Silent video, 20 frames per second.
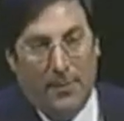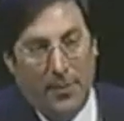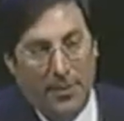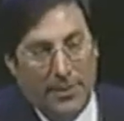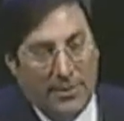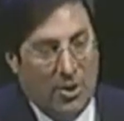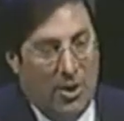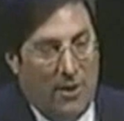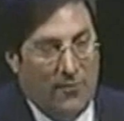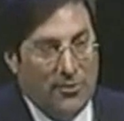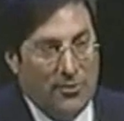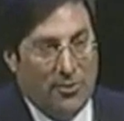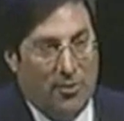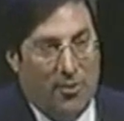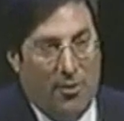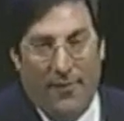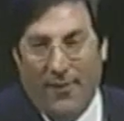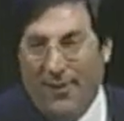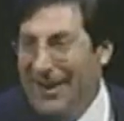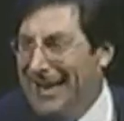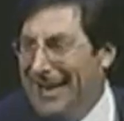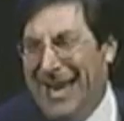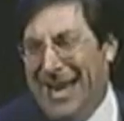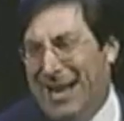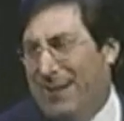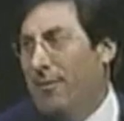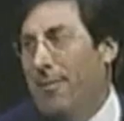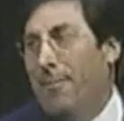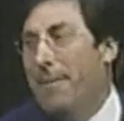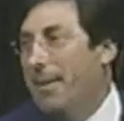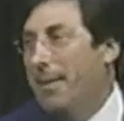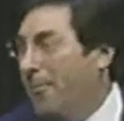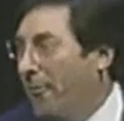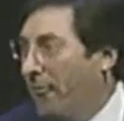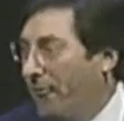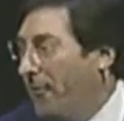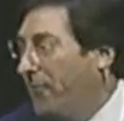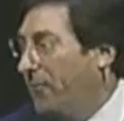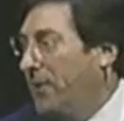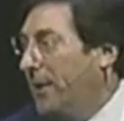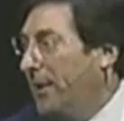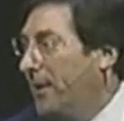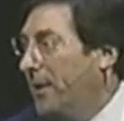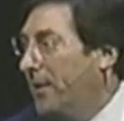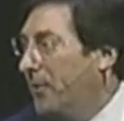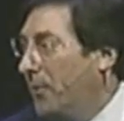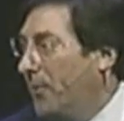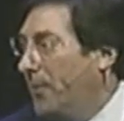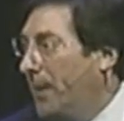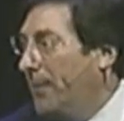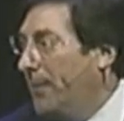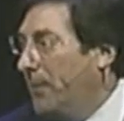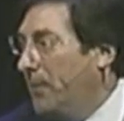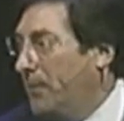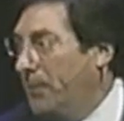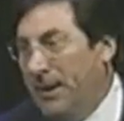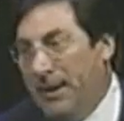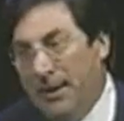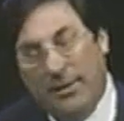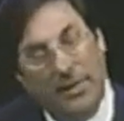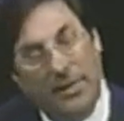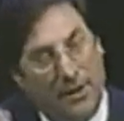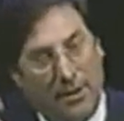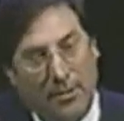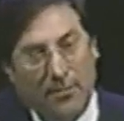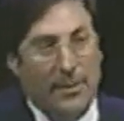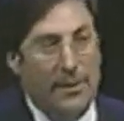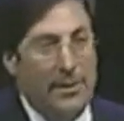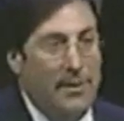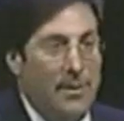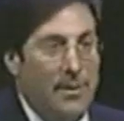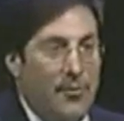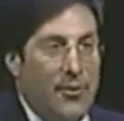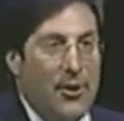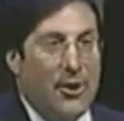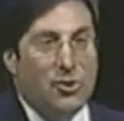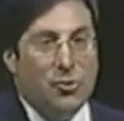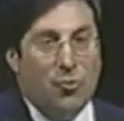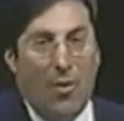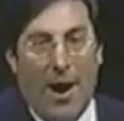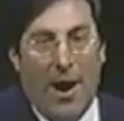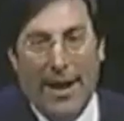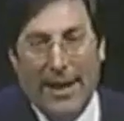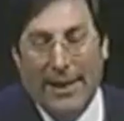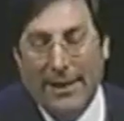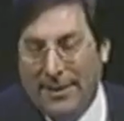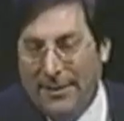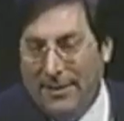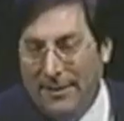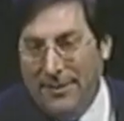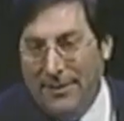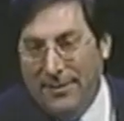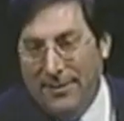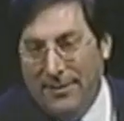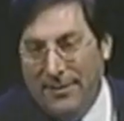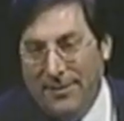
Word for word: the police officer on there, he can't remember 1,500 people, but he, you know, they're trying, and